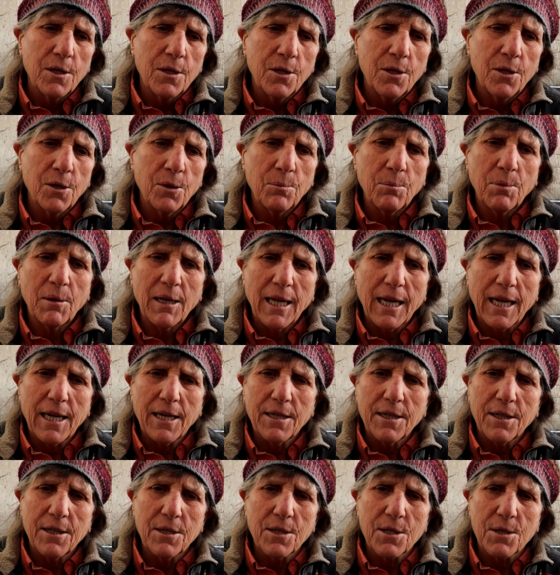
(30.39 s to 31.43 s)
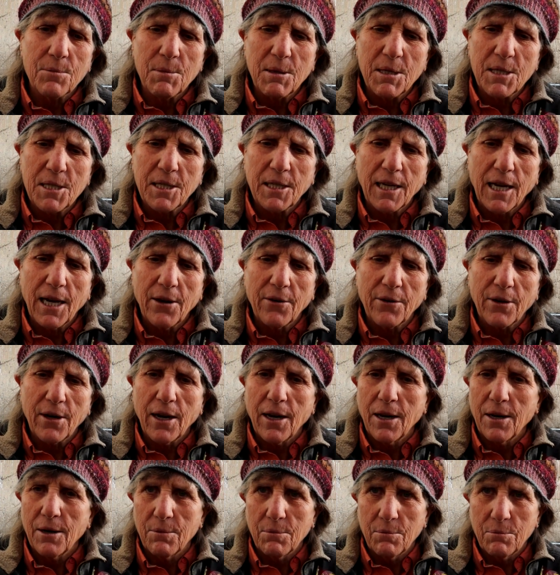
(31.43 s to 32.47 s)
your plant is missing out
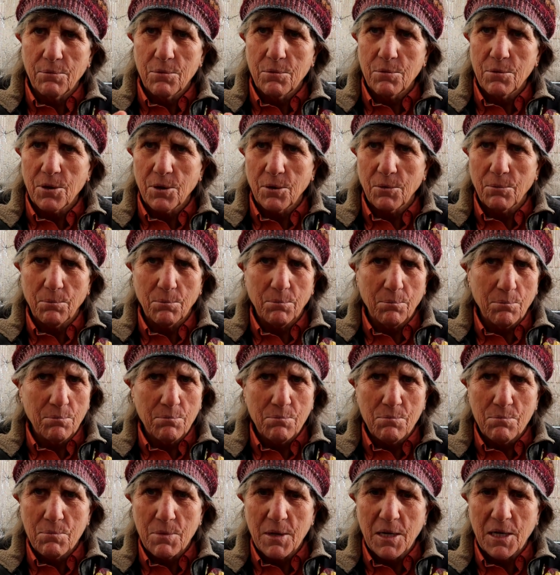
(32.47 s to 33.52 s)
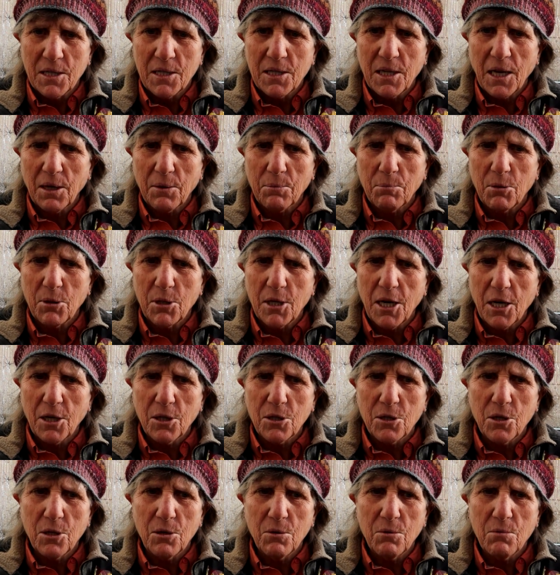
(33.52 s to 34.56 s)
on some insect
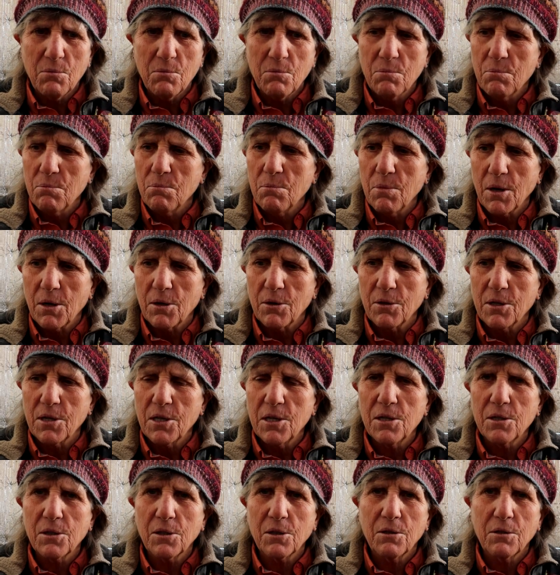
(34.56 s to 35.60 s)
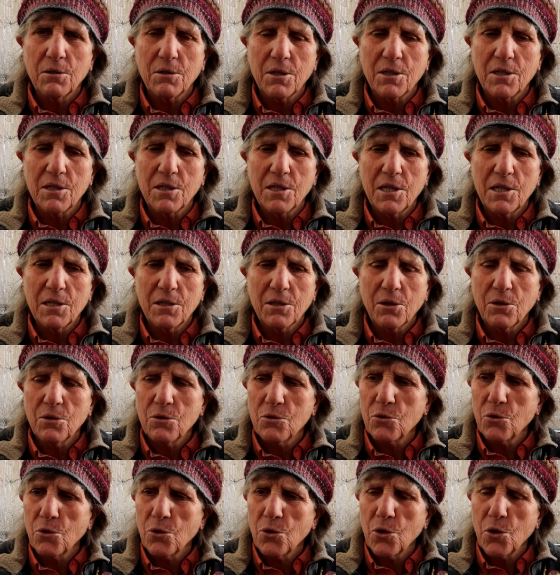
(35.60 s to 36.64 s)
protection, better disease
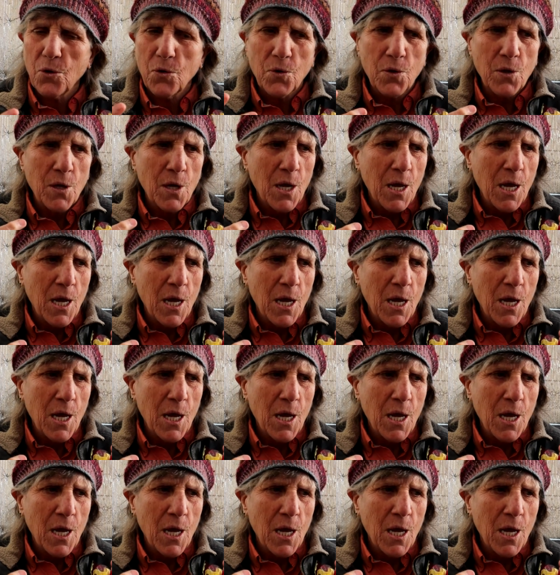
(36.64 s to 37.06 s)
control,